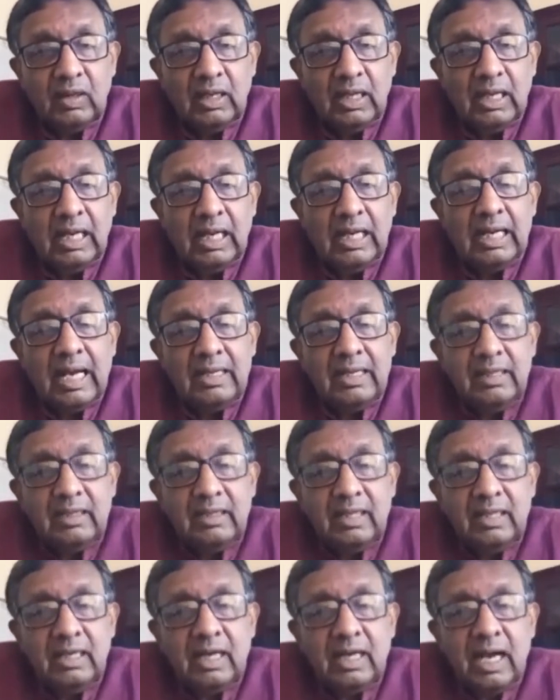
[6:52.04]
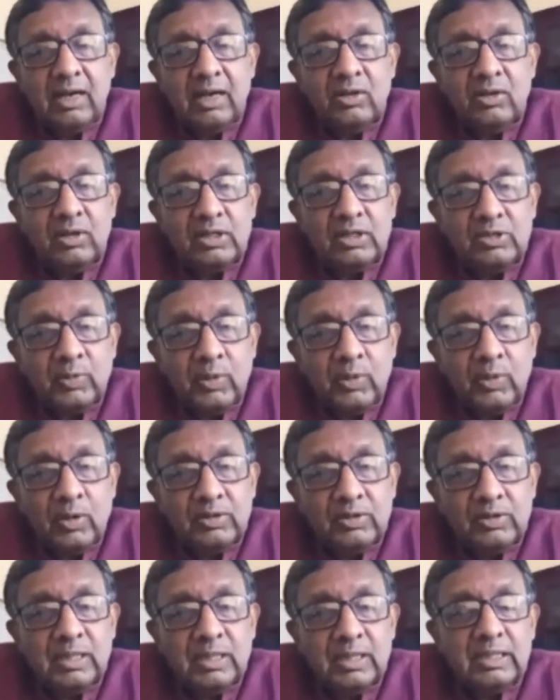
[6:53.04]
And I think our
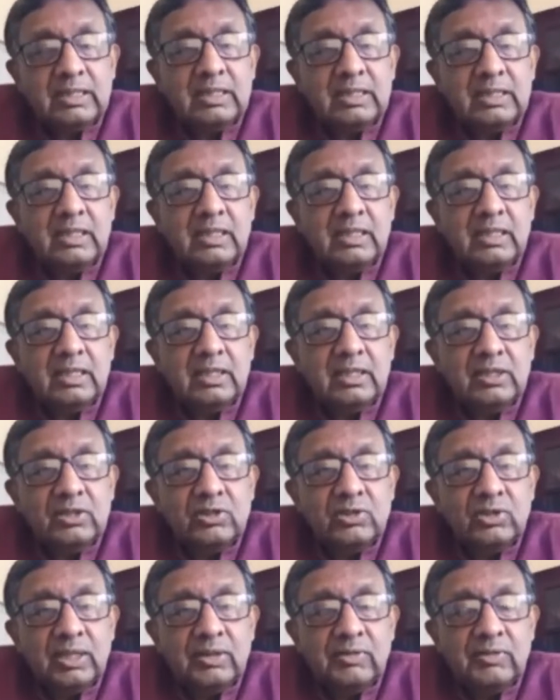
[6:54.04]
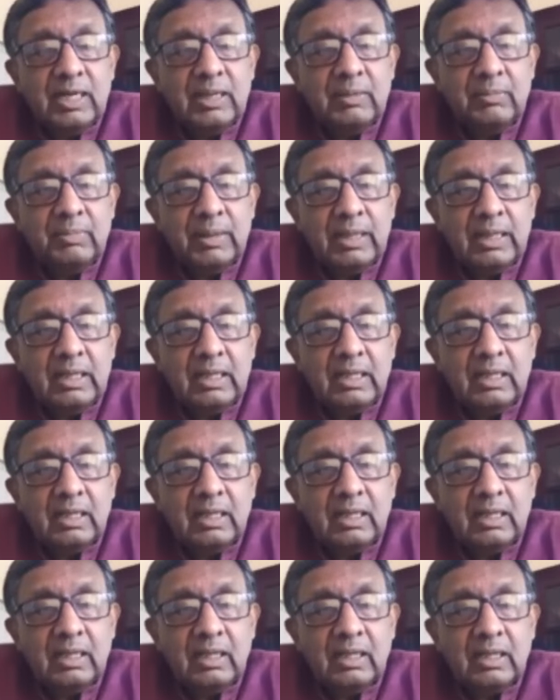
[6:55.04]
responsibility is to develop a
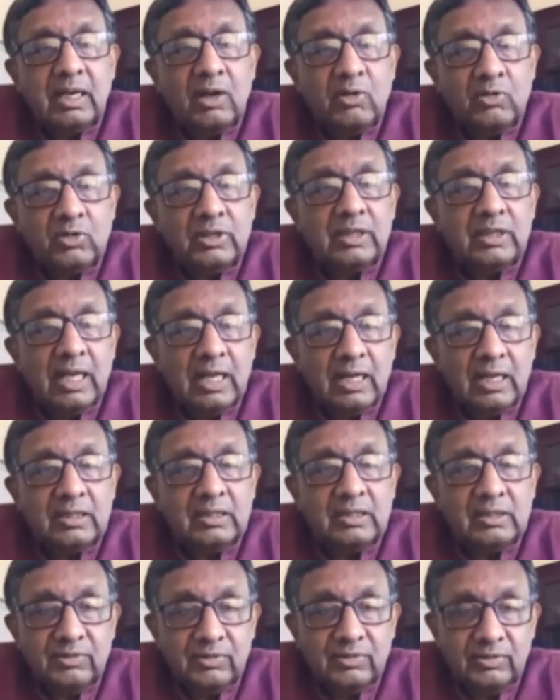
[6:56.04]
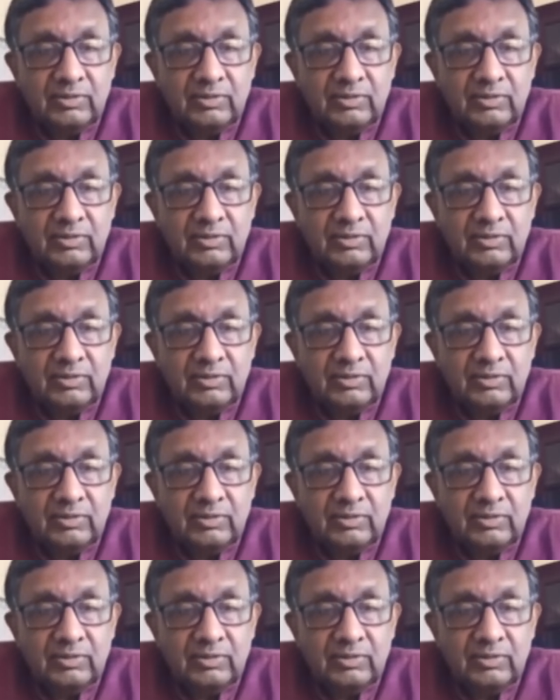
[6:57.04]
counter narrative.